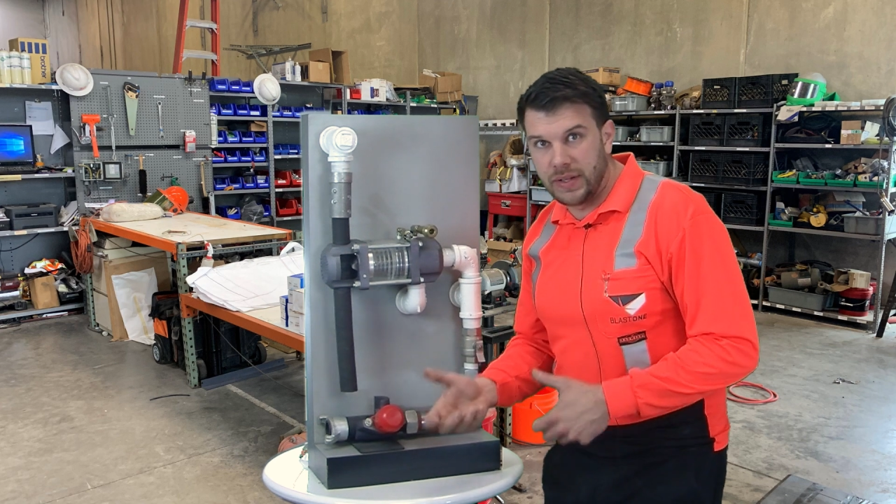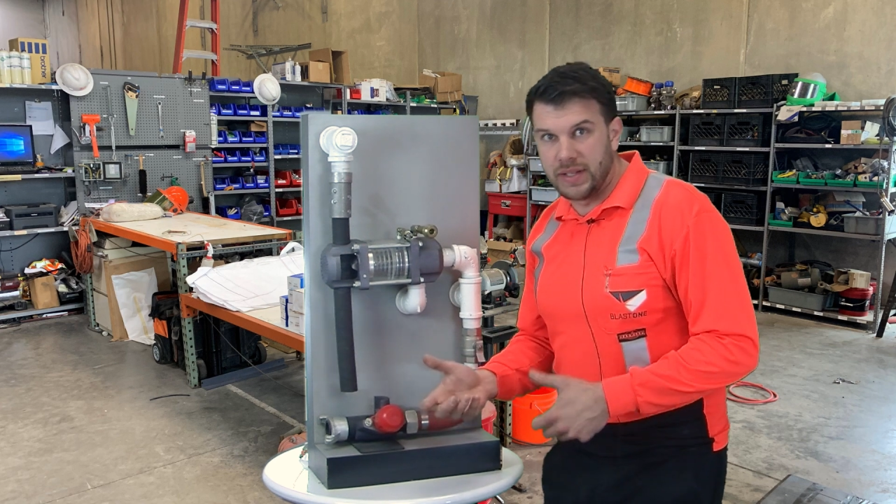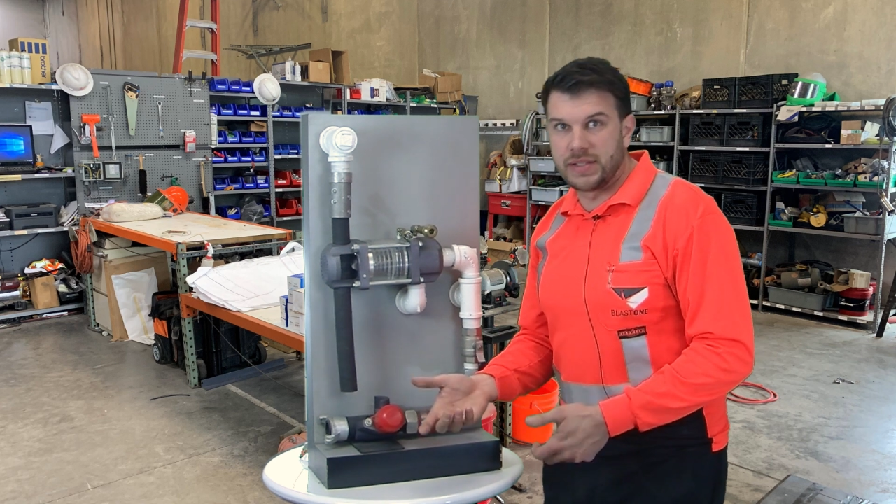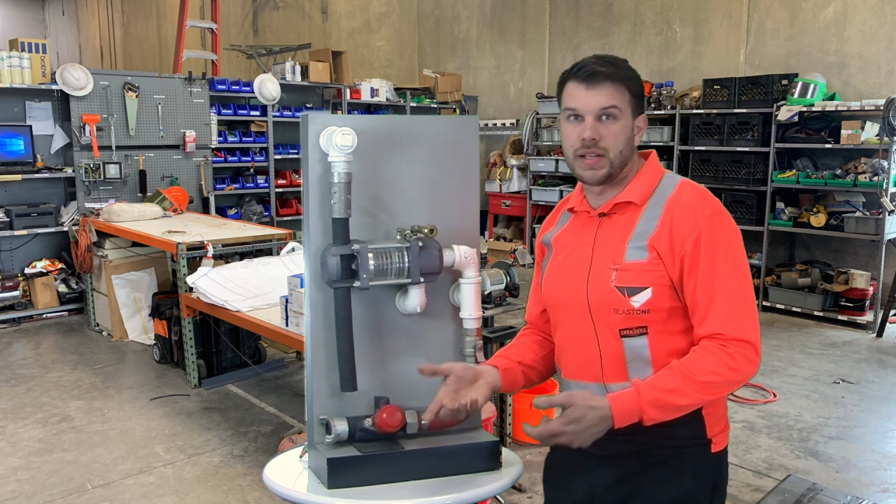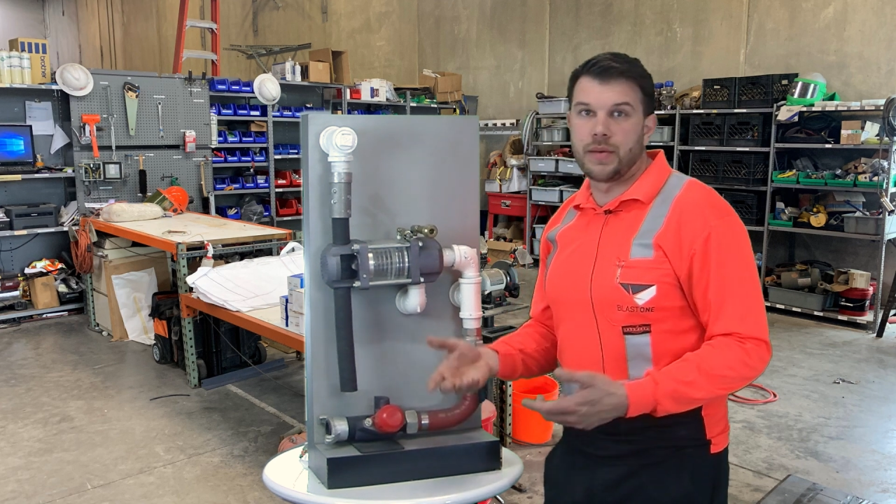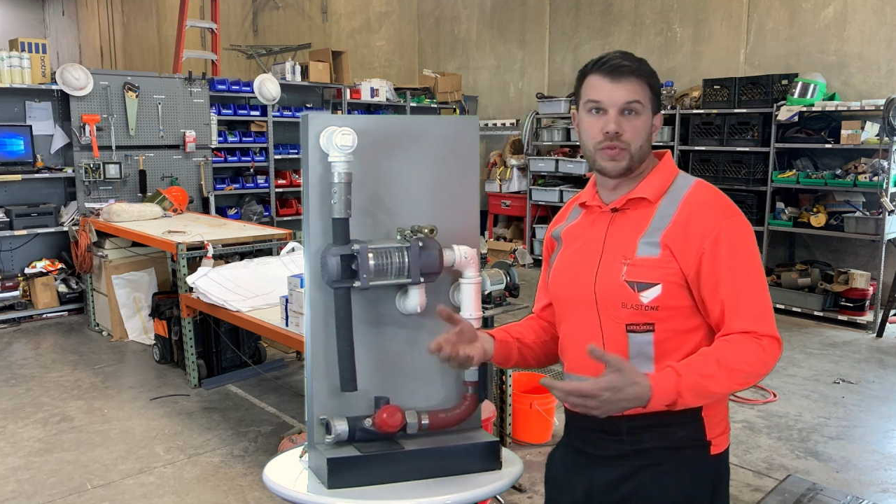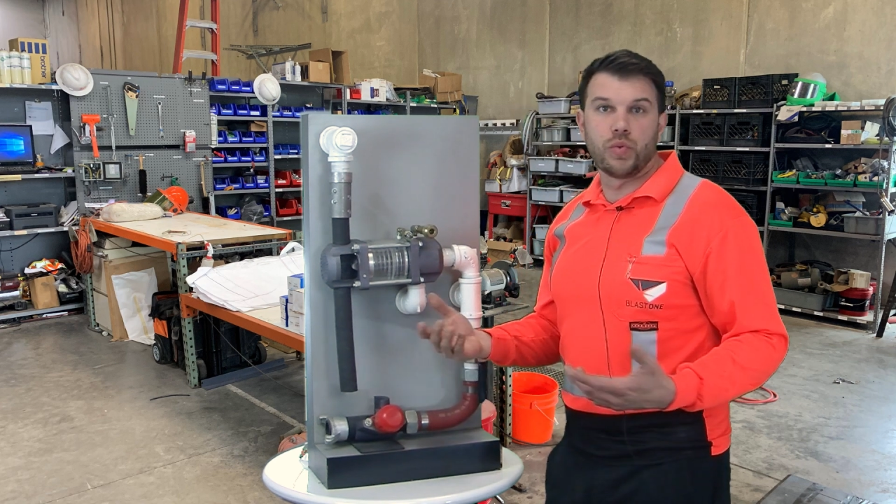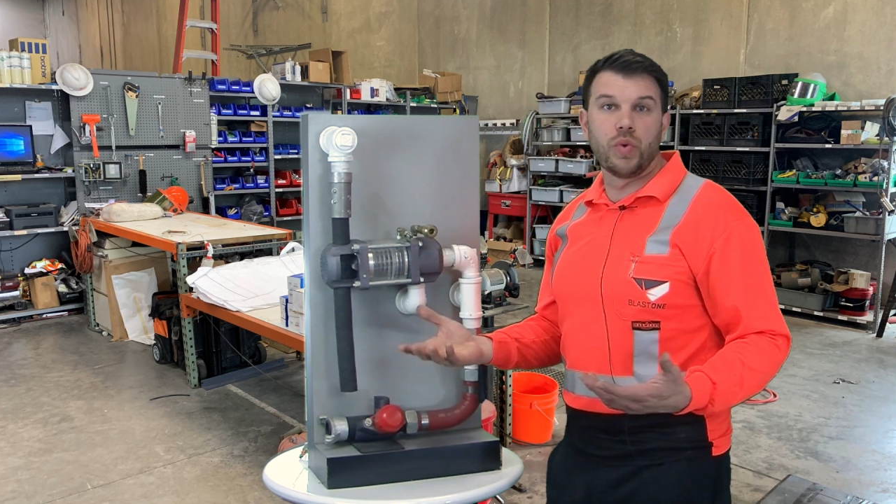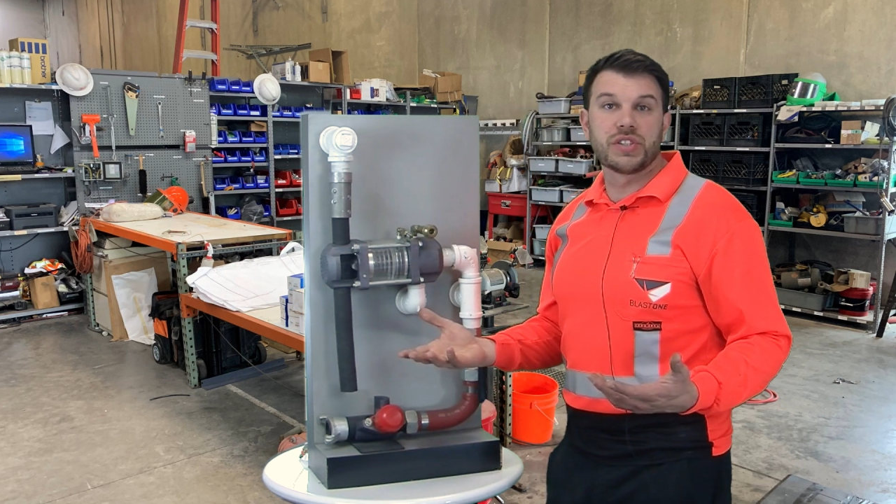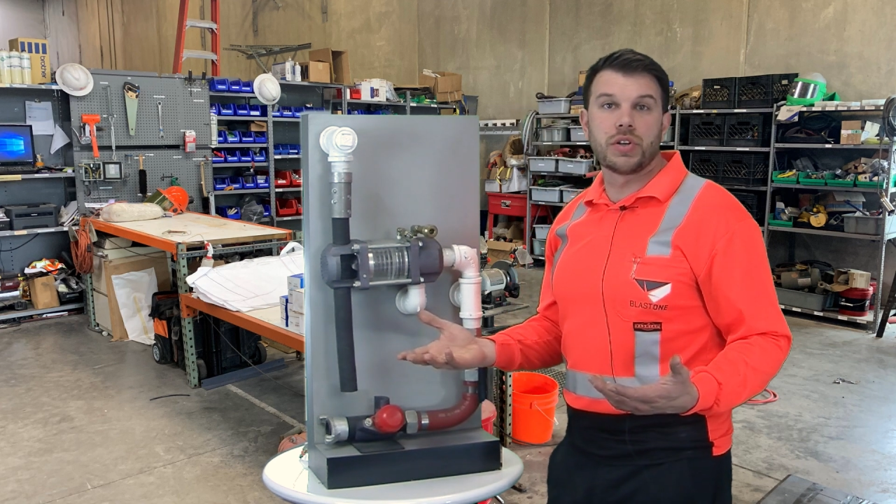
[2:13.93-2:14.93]
and then it stops.
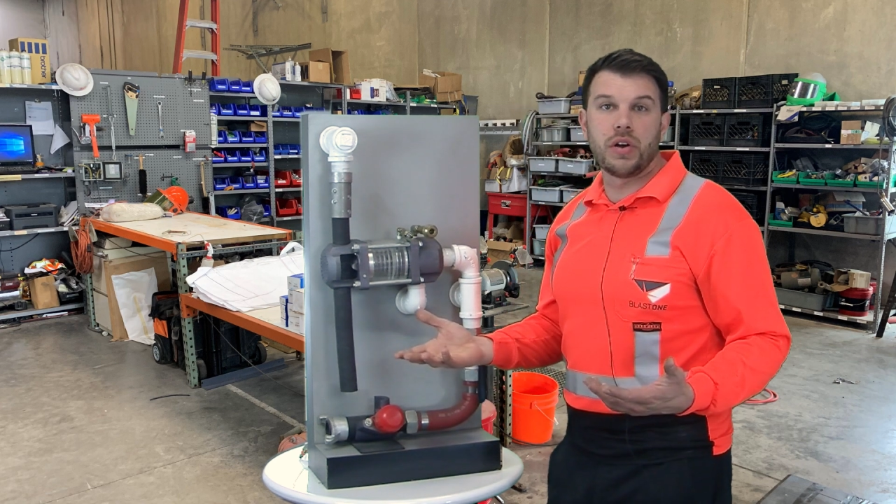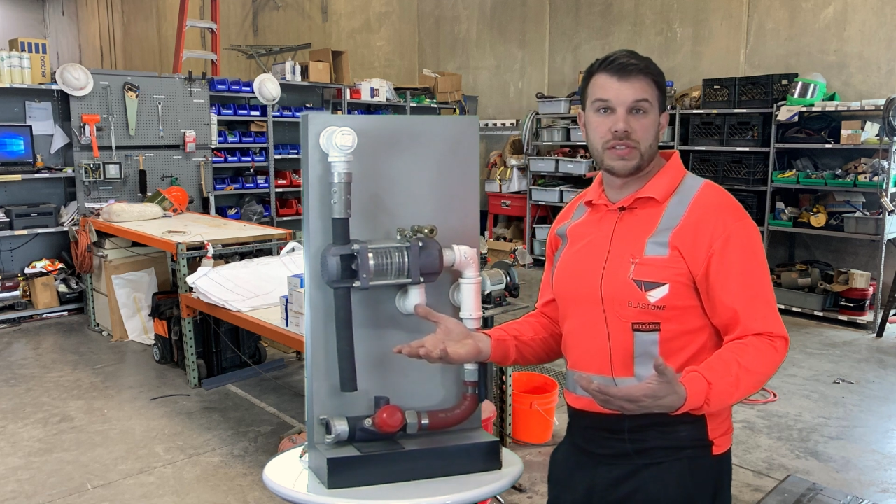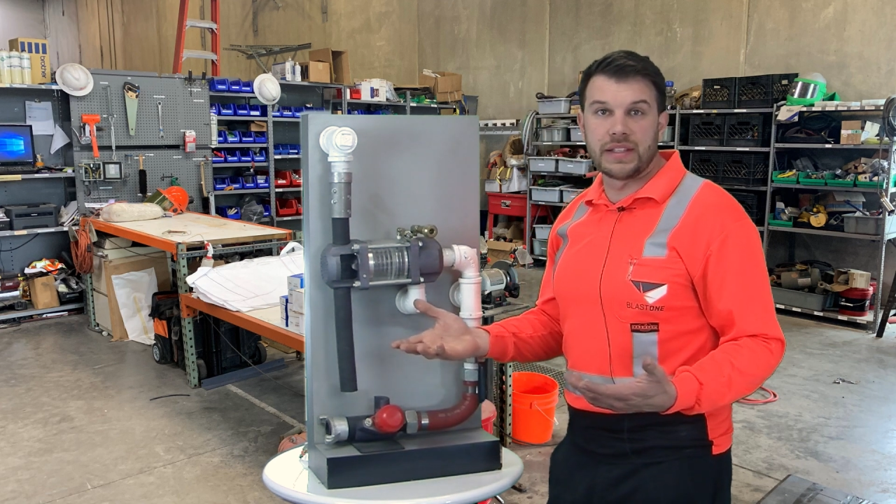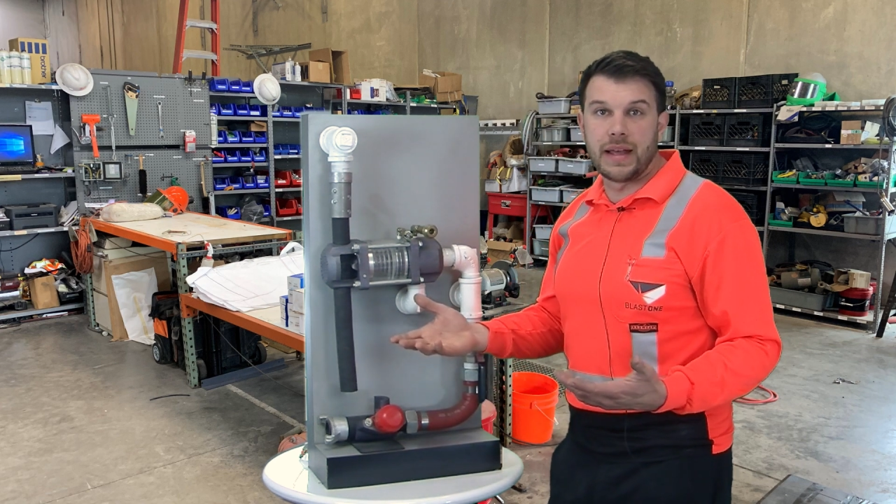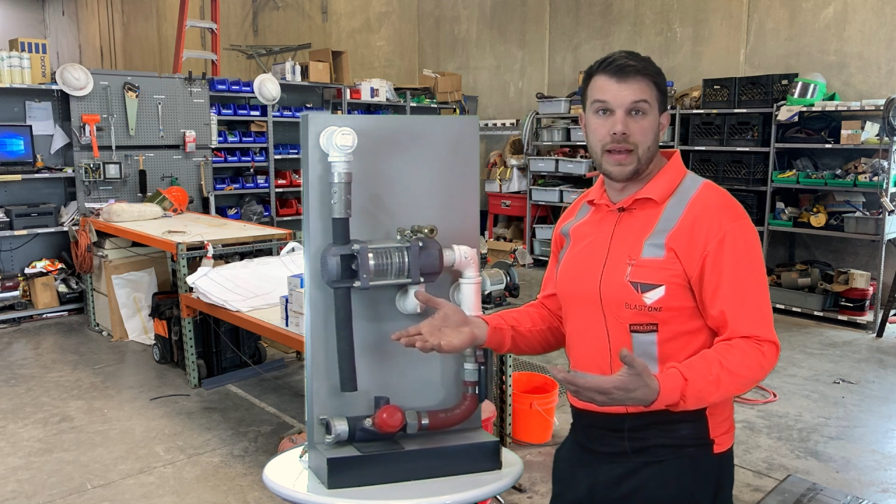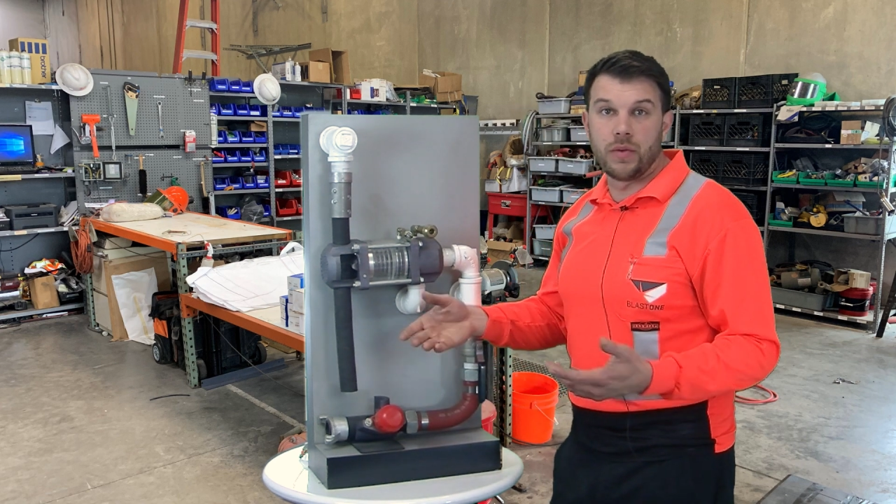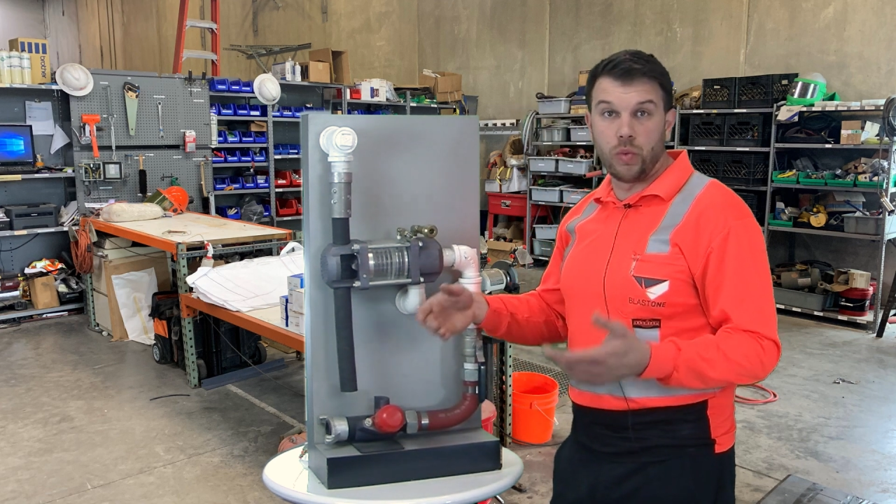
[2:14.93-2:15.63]
What's causing that?